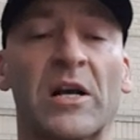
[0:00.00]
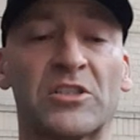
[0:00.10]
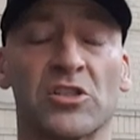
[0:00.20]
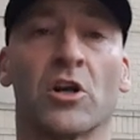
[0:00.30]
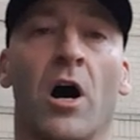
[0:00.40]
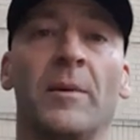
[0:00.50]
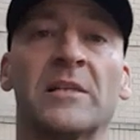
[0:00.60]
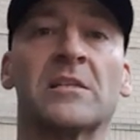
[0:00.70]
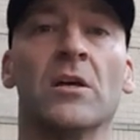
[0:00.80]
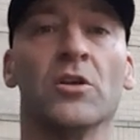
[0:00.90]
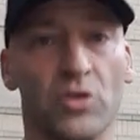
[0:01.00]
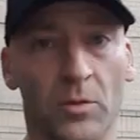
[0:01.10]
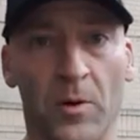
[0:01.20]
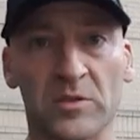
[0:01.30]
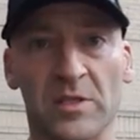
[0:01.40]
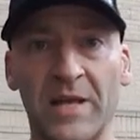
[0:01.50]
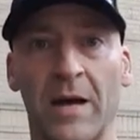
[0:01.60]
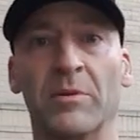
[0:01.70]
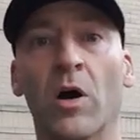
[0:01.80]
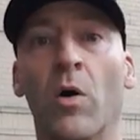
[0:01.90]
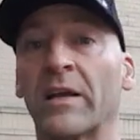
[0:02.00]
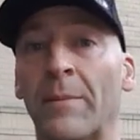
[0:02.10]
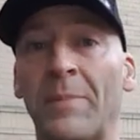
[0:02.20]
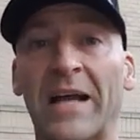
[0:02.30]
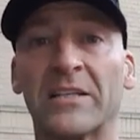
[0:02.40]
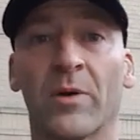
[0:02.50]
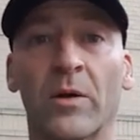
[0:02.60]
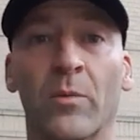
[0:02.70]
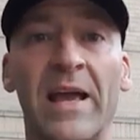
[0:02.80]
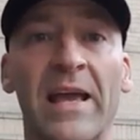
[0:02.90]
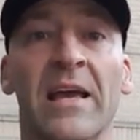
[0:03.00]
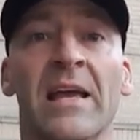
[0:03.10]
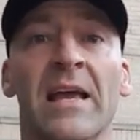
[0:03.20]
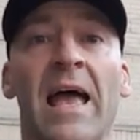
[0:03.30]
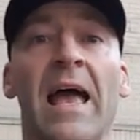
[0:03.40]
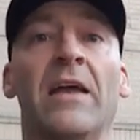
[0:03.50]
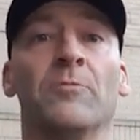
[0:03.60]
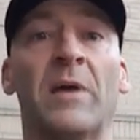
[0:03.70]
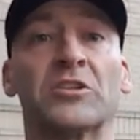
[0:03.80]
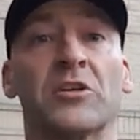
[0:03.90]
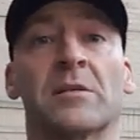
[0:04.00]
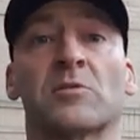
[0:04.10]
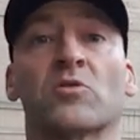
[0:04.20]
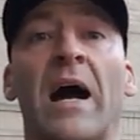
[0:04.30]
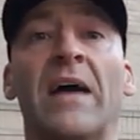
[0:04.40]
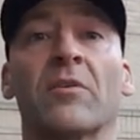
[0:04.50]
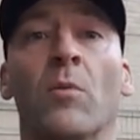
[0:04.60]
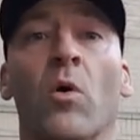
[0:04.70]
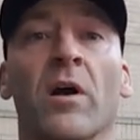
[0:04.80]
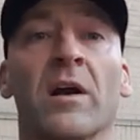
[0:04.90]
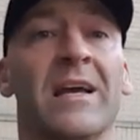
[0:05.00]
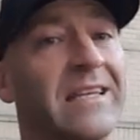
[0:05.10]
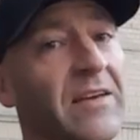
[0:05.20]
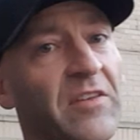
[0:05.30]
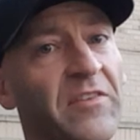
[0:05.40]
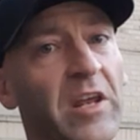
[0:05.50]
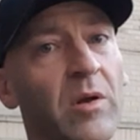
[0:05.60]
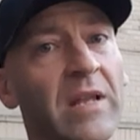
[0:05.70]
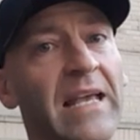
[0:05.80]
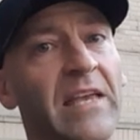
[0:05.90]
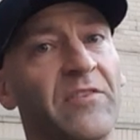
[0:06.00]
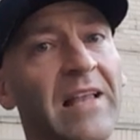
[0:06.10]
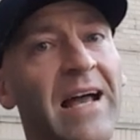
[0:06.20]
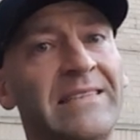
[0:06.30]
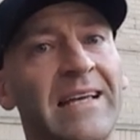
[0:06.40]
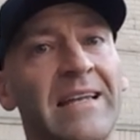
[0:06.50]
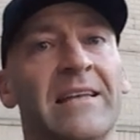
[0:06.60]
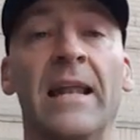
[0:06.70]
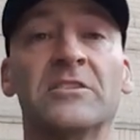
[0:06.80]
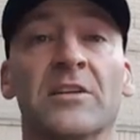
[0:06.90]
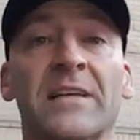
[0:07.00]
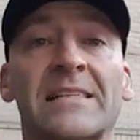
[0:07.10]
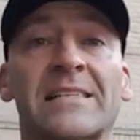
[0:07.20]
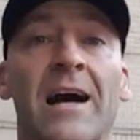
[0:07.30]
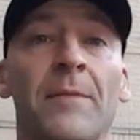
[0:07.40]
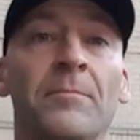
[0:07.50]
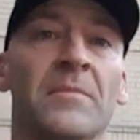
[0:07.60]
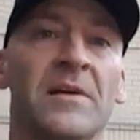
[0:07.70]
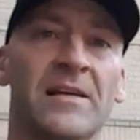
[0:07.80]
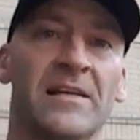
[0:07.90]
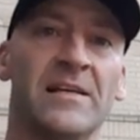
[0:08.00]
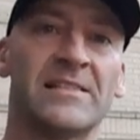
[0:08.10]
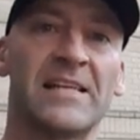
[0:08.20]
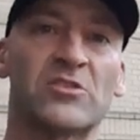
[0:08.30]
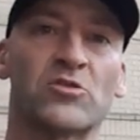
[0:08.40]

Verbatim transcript: questions or comments, do post them down below. I'll get back to you right away. And make sure you subscribe for more. Give the video a like if you liked it. And until next time, stay